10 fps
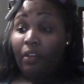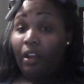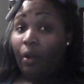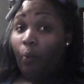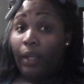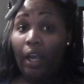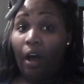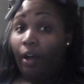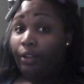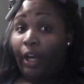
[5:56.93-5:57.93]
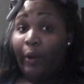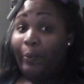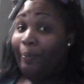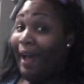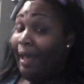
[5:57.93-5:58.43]
we all know
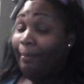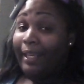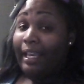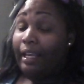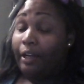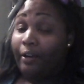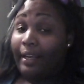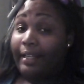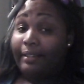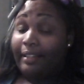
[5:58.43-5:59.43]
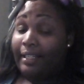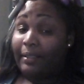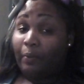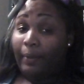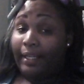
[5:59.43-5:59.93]
Bobby Chris, as
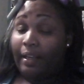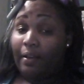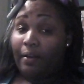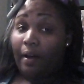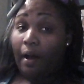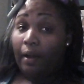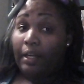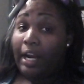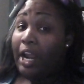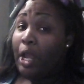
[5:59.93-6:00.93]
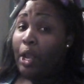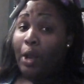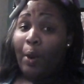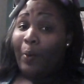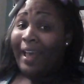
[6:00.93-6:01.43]
Whitney called her,
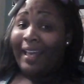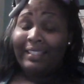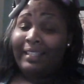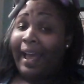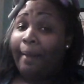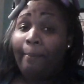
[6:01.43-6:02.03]
has not